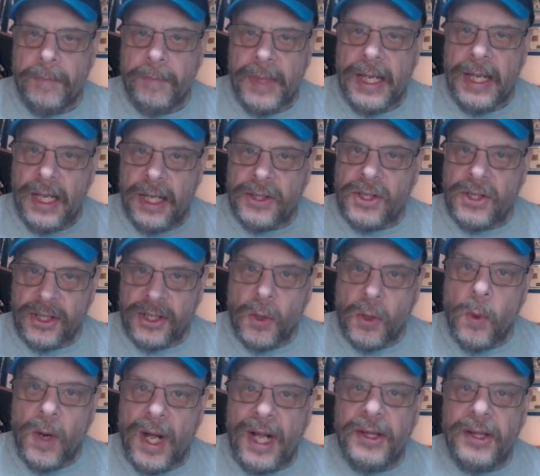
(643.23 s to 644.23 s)
it's a
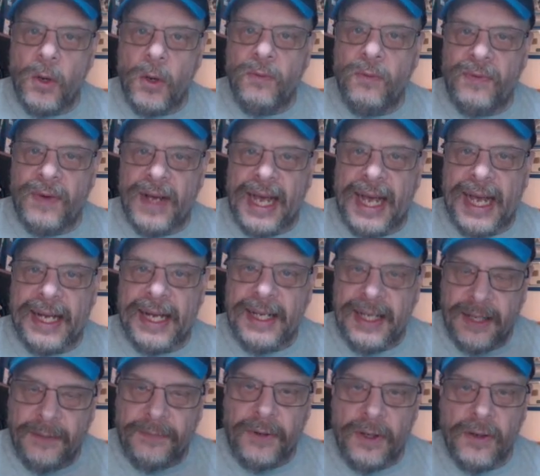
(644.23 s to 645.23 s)
well-known fact,
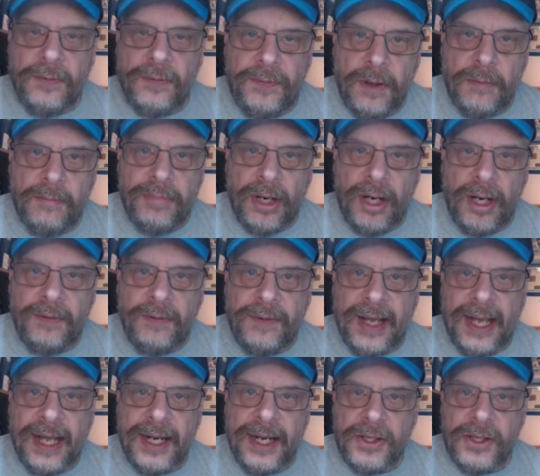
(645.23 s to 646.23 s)
if you're a football
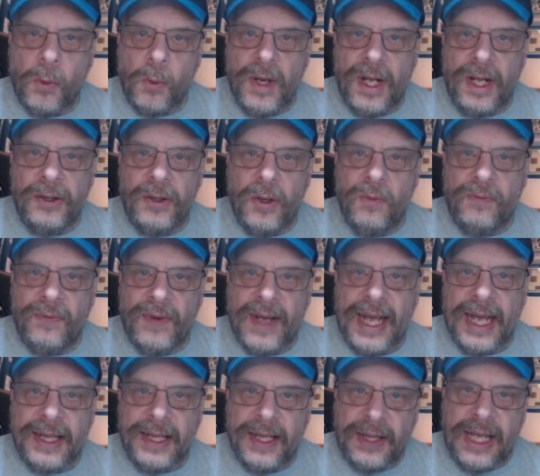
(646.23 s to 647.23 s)
fan, it's a well-known
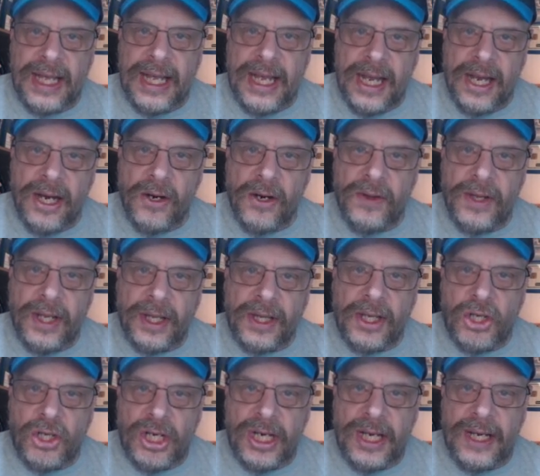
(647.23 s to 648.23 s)
fact that the year that the
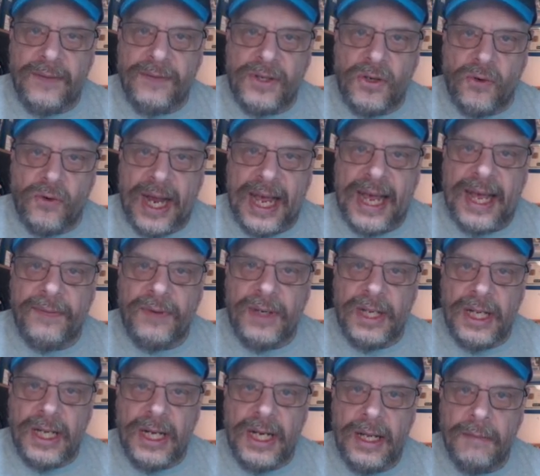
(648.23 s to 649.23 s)
Chiefs
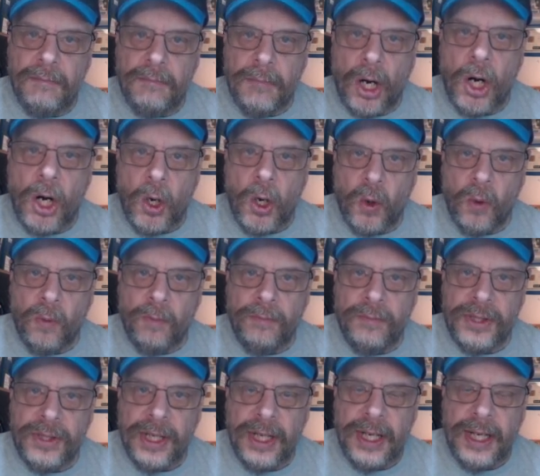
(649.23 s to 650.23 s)
drafted
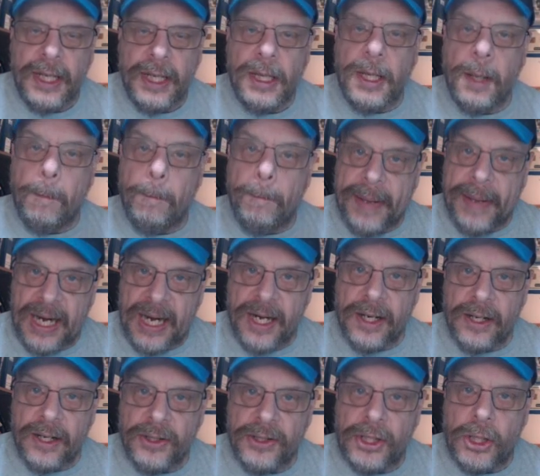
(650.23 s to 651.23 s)
Mahomes, the
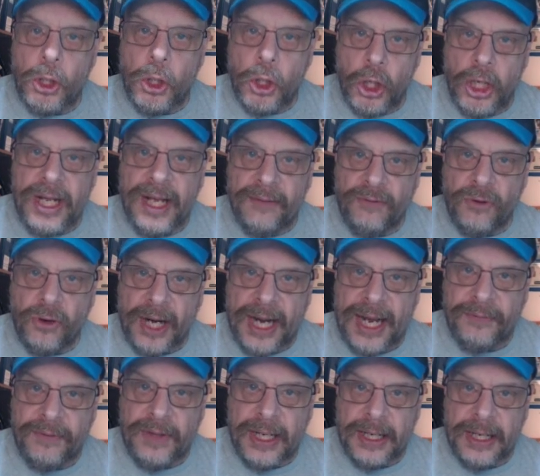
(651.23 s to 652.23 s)
Bears could have
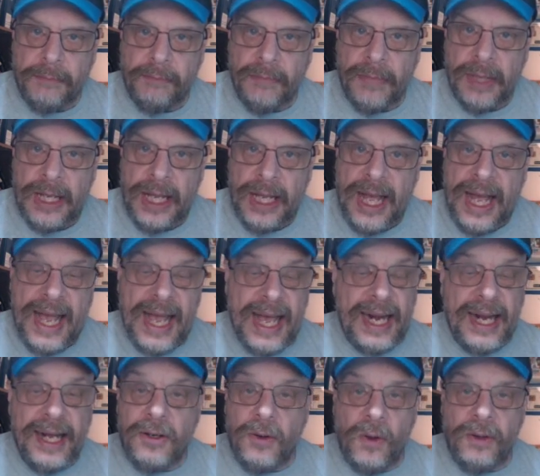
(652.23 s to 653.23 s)
drafted him.
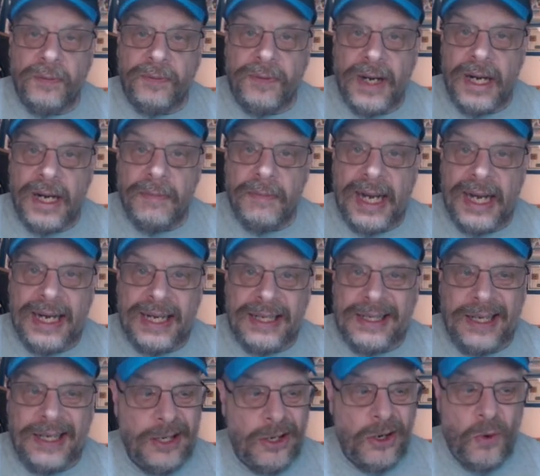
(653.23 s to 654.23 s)
And I told a friend of mine, I
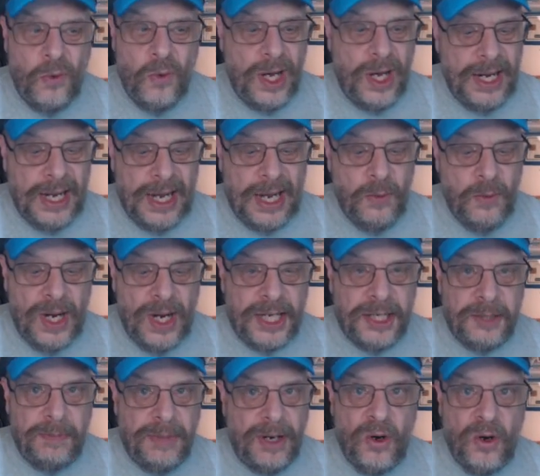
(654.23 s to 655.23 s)
said, you know what? I
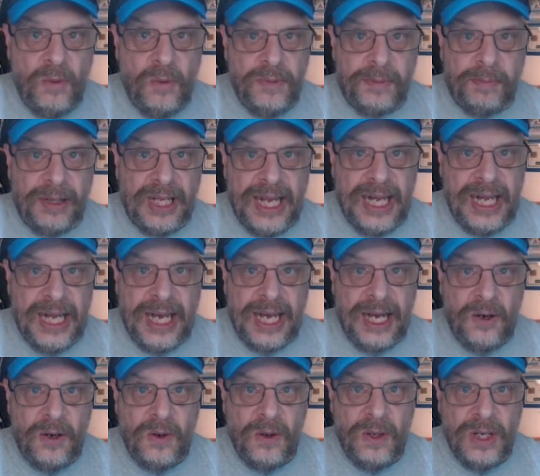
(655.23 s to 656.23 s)
watch Mahomes play
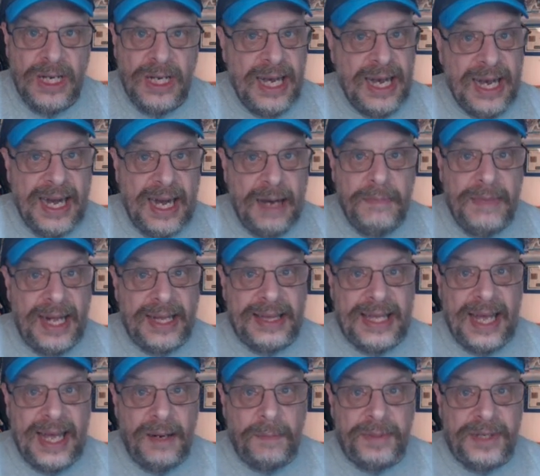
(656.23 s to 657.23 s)
now. I'm not
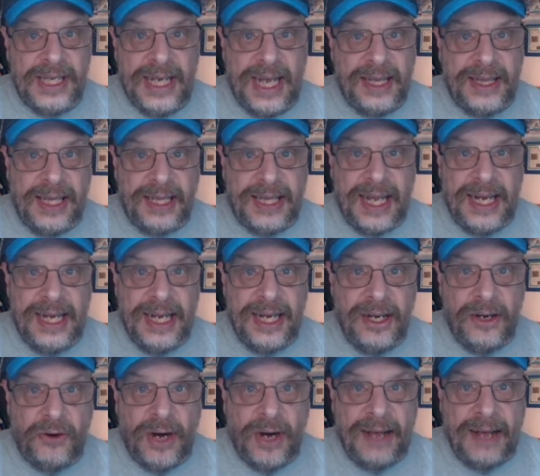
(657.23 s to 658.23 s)
that upset that they
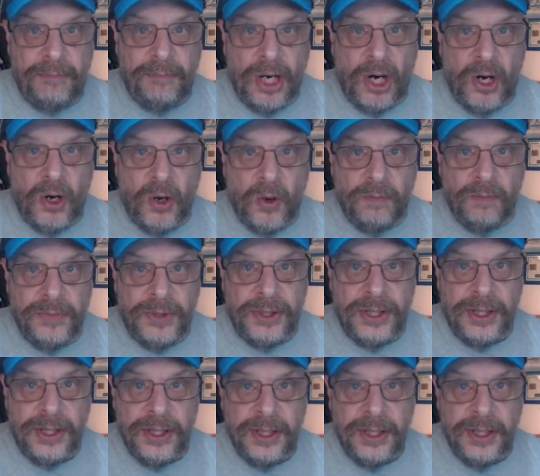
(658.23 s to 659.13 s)
didn't draft Mahomes.